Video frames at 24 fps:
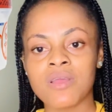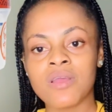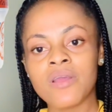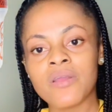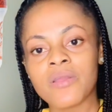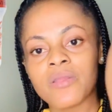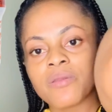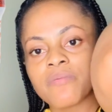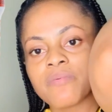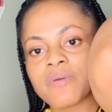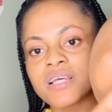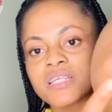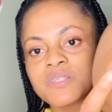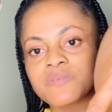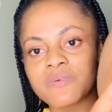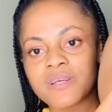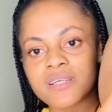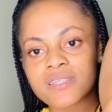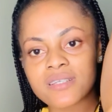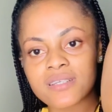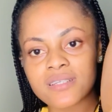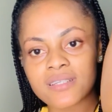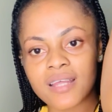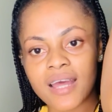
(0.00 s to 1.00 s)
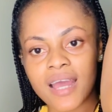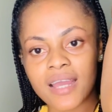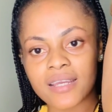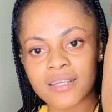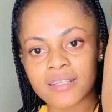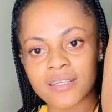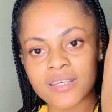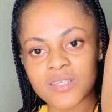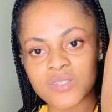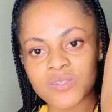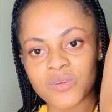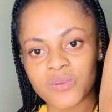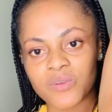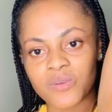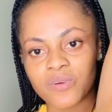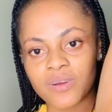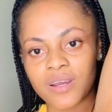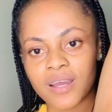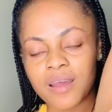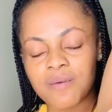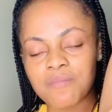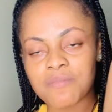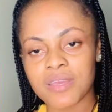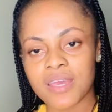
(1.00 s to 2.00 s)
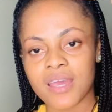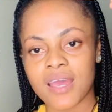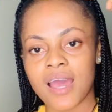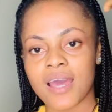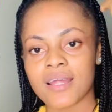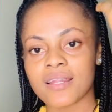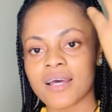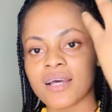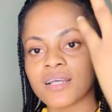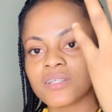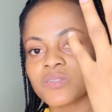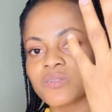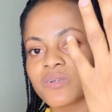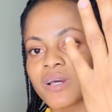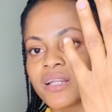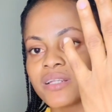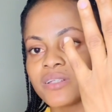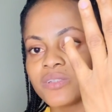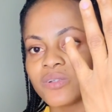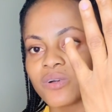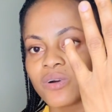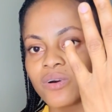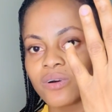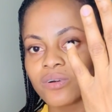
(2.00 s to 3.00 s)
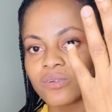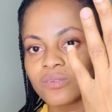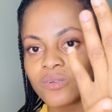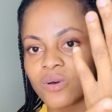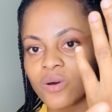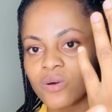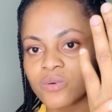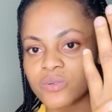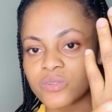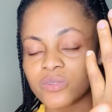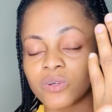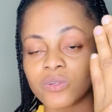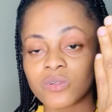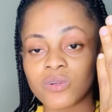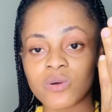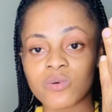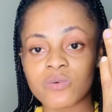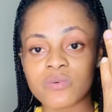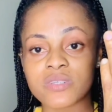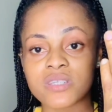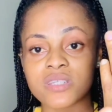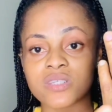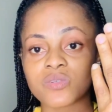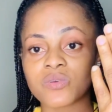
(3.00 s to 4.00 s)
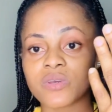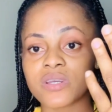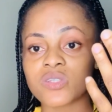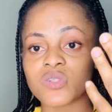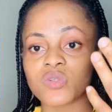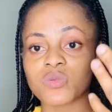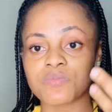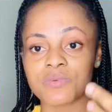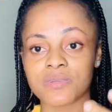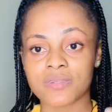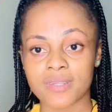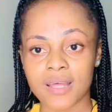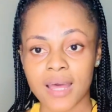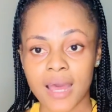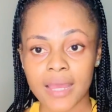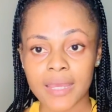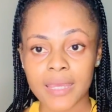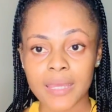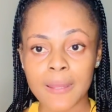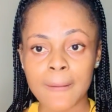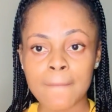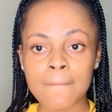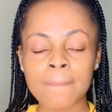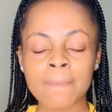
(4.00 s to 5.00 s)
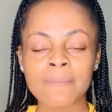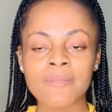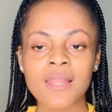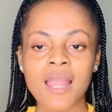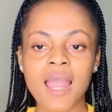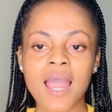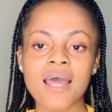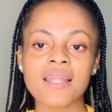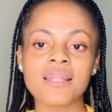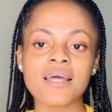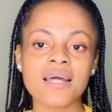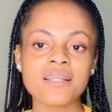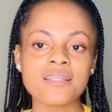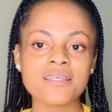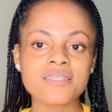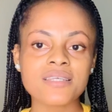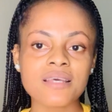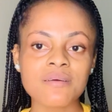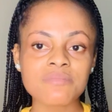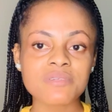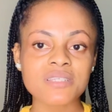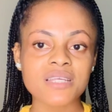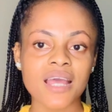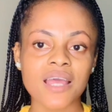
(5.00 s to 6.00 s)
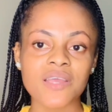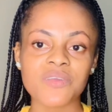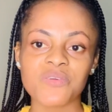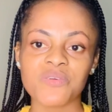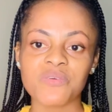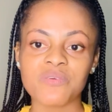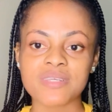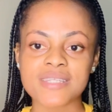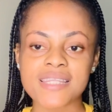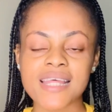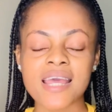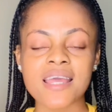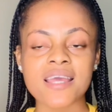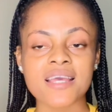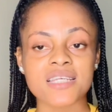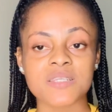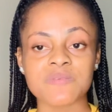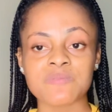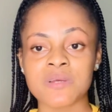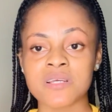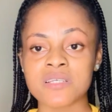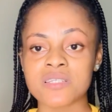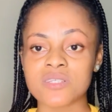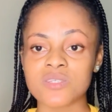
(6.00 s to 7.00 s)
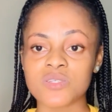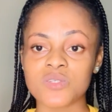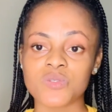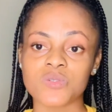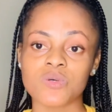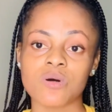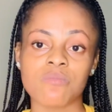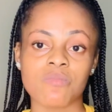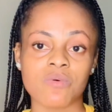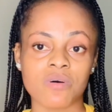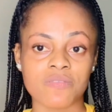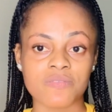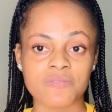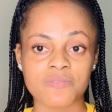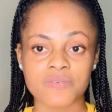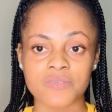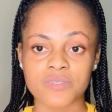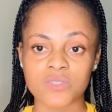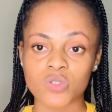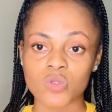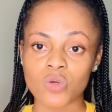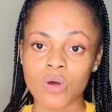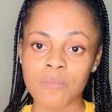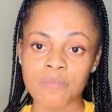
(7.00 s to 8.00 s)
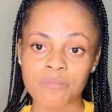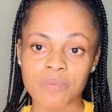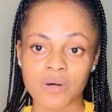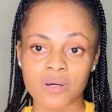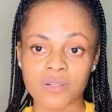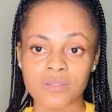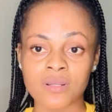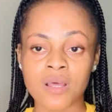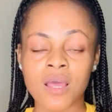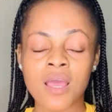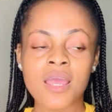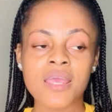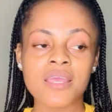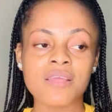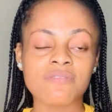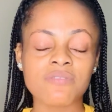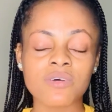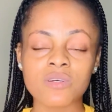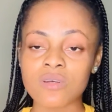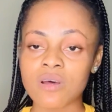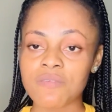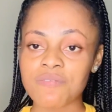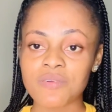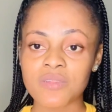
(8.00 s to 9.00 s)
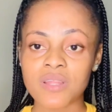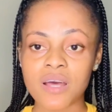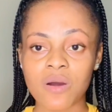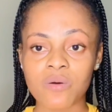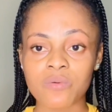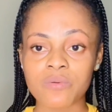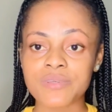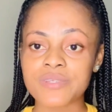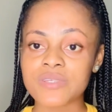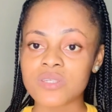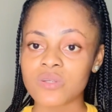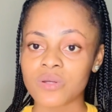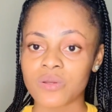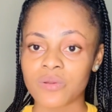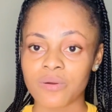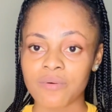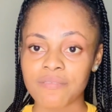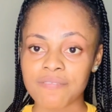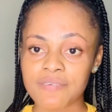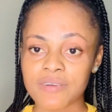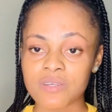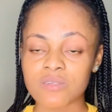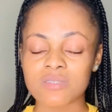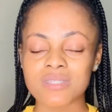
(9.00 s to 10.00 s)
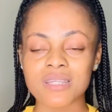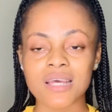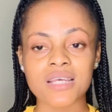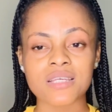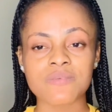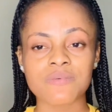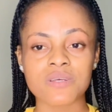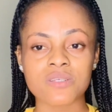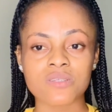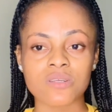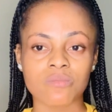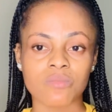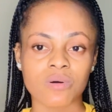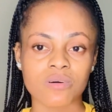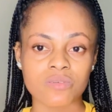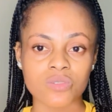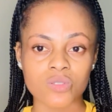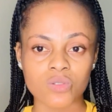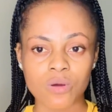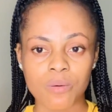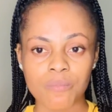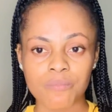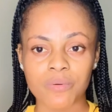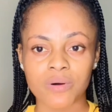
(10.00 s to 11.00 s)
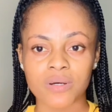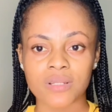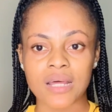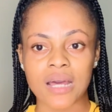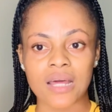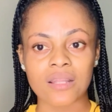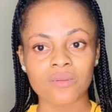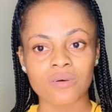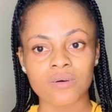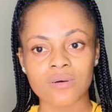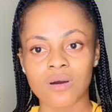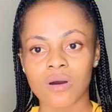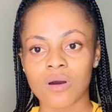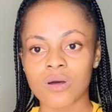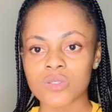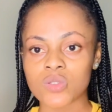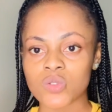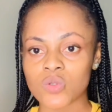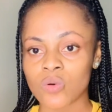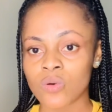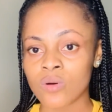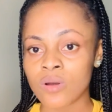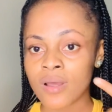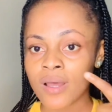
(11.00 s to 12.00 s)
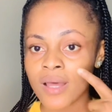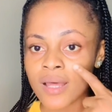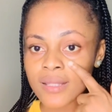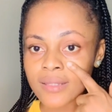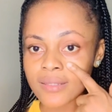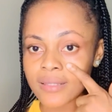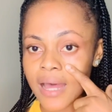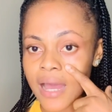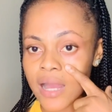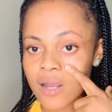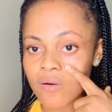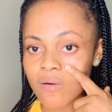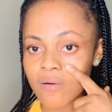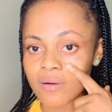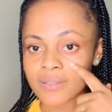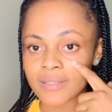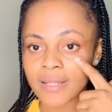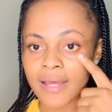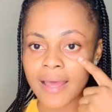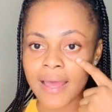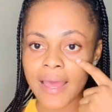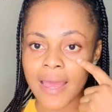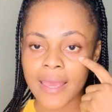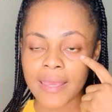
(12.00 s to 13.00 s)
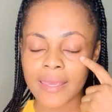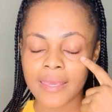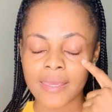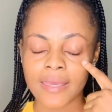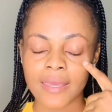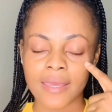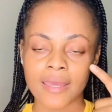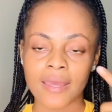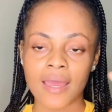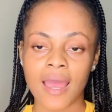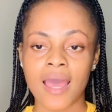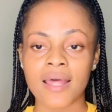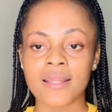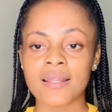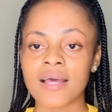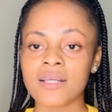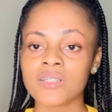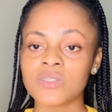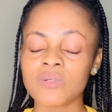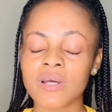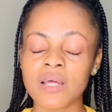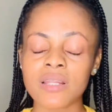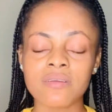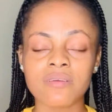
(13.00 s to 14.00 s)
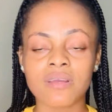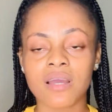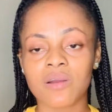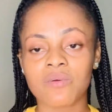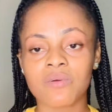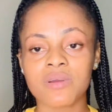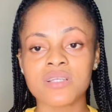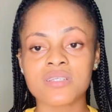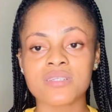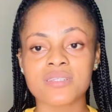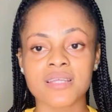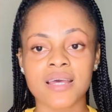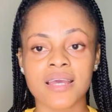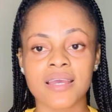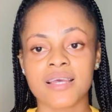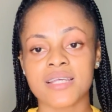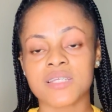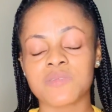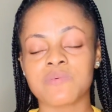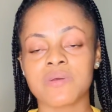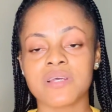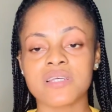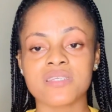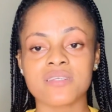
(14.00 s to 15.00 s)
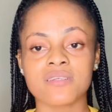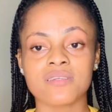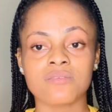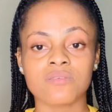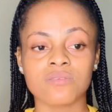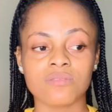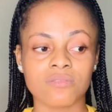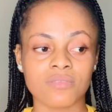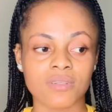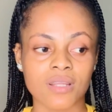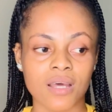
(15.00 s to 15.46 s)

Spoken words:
you're experiencing darkness on your arm here, and as well your knuckles is going to be dark. And at the same time, you start experiencing some of sunburn. If those of you that use it on your face, you start experiencing some of sunburn and also dark under eye here. And actually, you are going to start experiencing